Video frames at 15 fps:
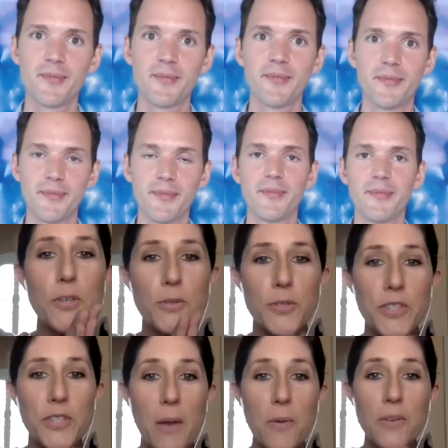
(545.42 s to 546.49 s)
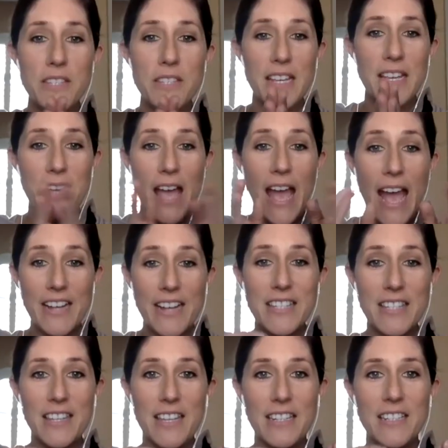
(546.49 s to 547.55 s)
Thank you. That was
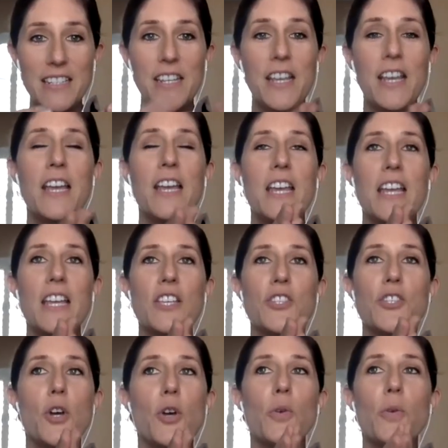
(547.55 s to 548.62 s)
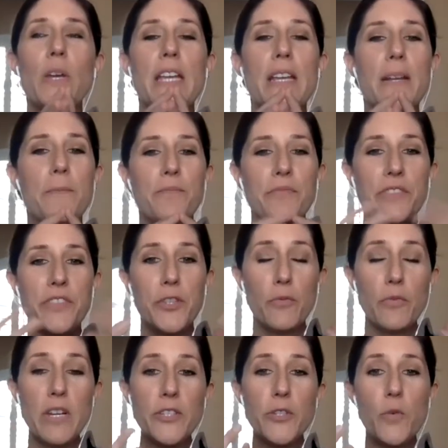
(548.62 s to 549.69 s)
excellent. So, yeah. the
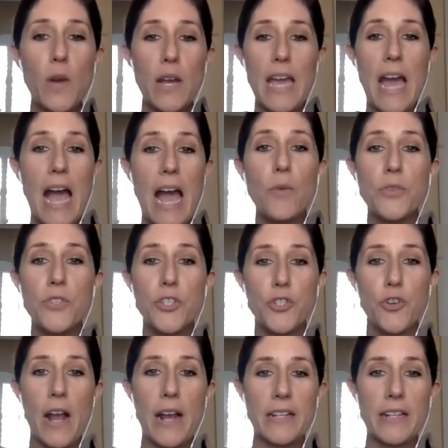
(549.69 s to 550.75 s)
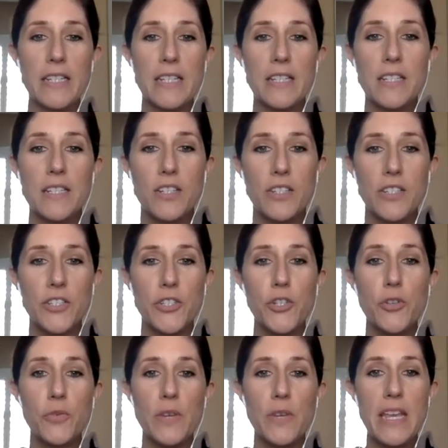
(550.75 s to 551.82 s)
reason why I was attracted
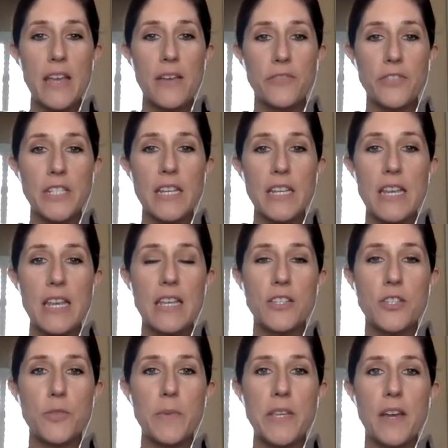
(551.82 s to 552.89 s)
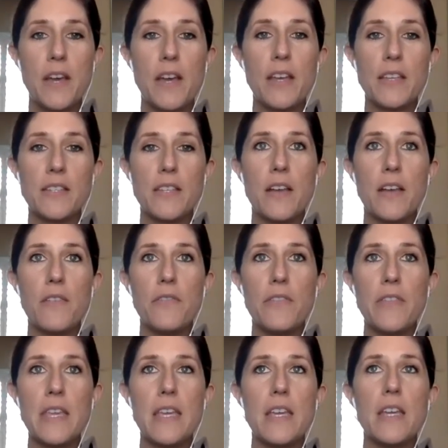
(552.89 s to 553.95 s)
to EFT is because of
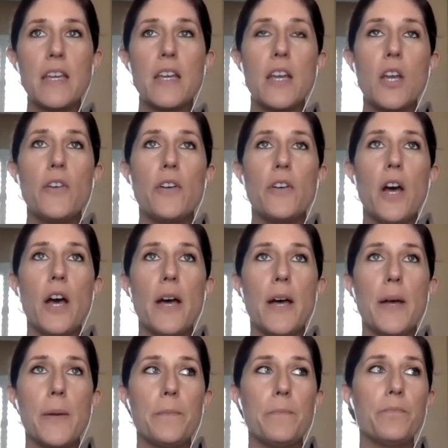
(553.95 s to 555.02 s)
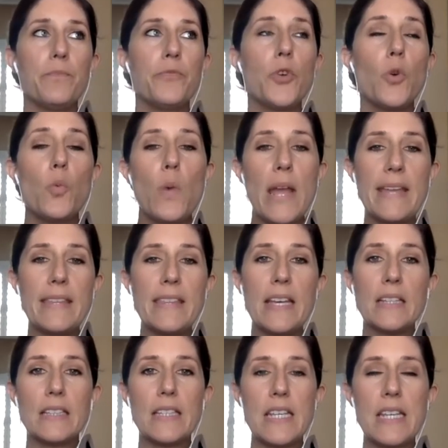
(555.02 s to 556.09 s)
the um, the way
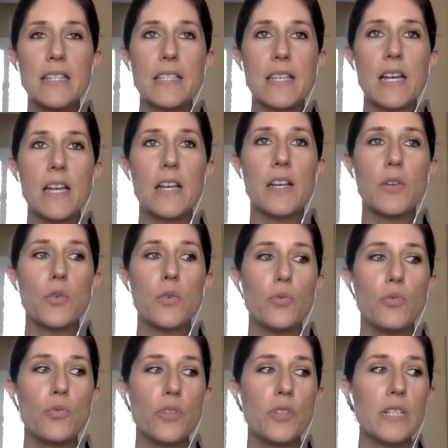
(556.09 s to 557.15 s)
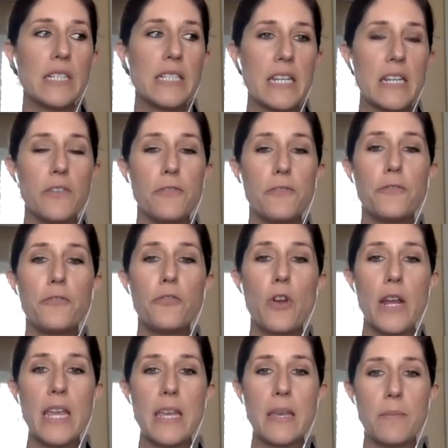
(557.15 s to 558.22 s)
that Lisa really did
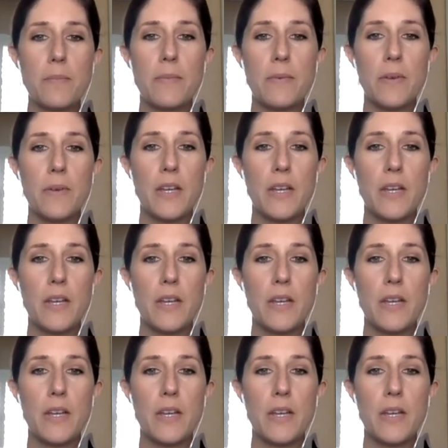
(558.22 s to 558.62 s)
frame